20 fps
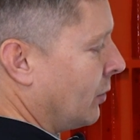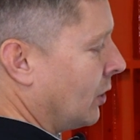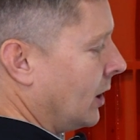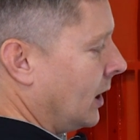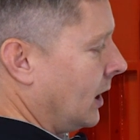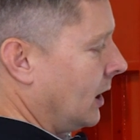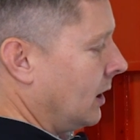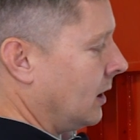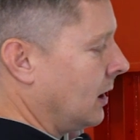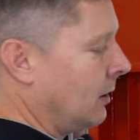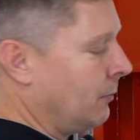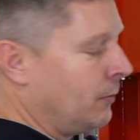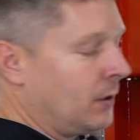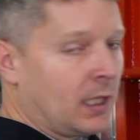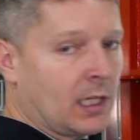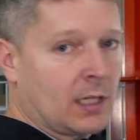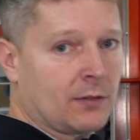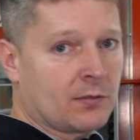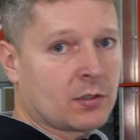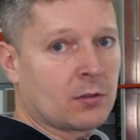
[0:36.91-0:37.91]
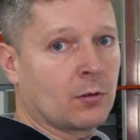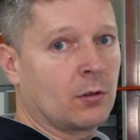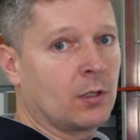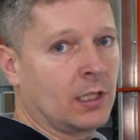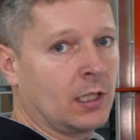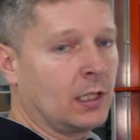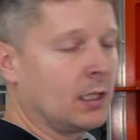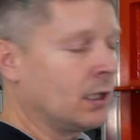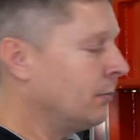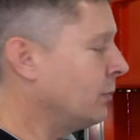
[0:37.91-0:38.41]
blade that we have
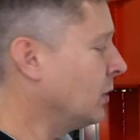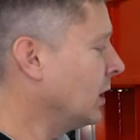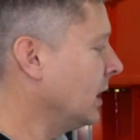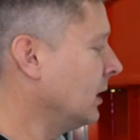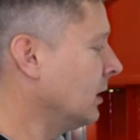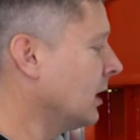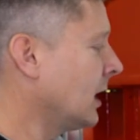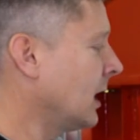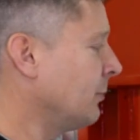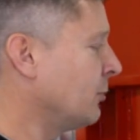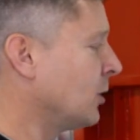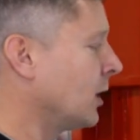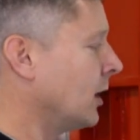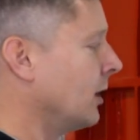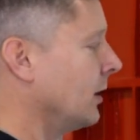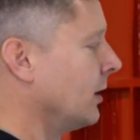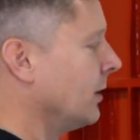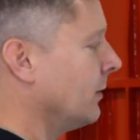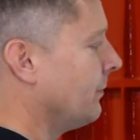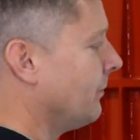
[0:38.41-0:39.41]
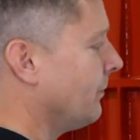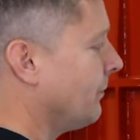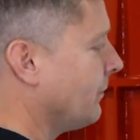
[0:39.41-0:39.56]
stored in our blade library.